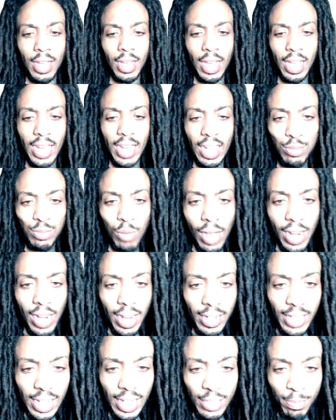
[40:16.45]
And that's why
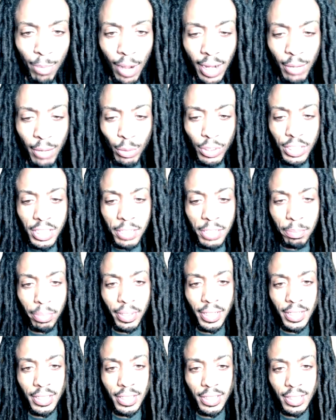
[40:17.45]
that's probably what she
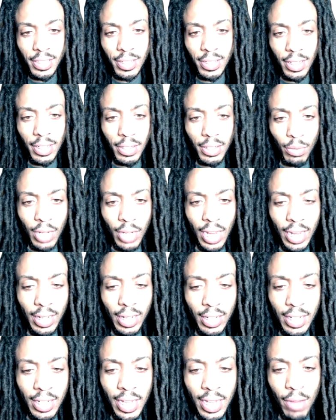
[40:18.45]
pitched when
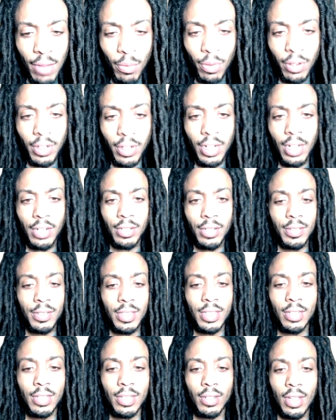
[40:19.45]
the network cut her the deal.